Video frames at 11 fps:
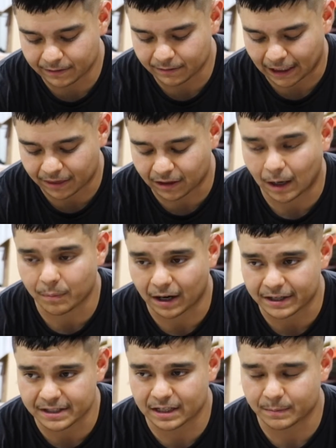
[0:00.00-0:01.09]
like thought
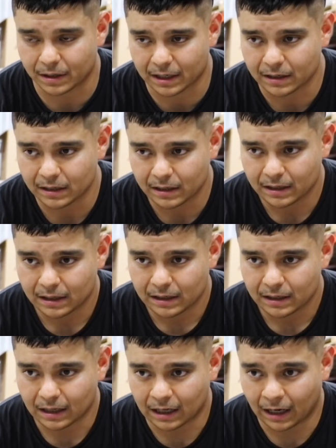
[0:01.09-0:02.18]
process, but
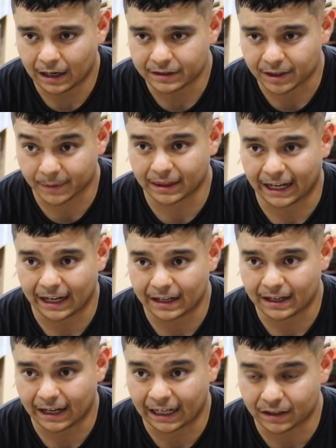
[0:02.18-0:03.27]
something that
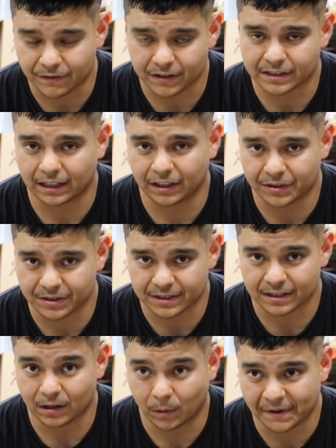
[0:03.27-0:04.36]
Andy Frisella used to
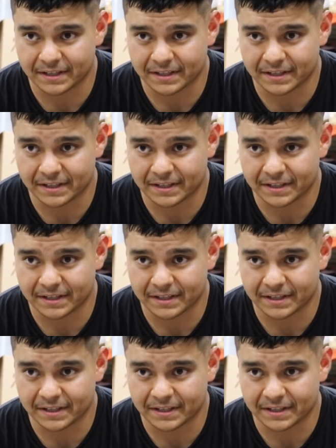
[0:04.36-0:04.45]
always